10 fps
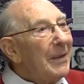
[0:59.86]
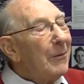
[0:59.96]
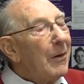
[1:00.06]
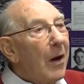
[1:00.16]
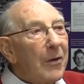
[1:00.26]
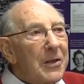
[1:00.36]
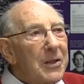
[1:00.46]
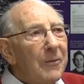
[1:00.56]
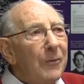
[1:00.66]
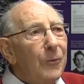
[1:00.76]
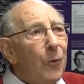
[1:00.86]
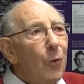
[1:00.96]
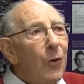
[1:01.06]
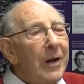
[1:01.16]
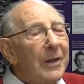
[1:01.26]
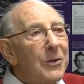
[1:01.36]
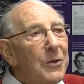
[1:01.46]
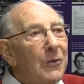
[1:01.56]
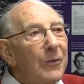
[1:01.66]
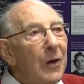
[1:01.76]
There are, I think, four
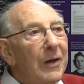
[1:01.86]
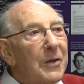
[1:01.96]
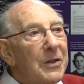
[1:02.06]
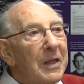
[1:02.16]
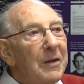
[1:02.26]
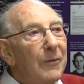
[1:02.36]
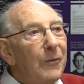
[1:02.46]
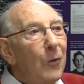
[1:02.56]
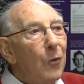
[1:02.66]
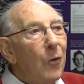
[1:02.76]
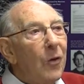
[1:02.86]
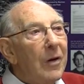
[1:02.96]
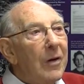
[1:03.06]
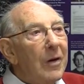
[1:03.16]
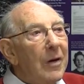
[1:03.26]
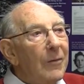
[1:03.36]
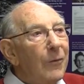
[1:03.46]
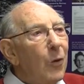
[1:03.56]
islands or five, is it? Four. Four main islands.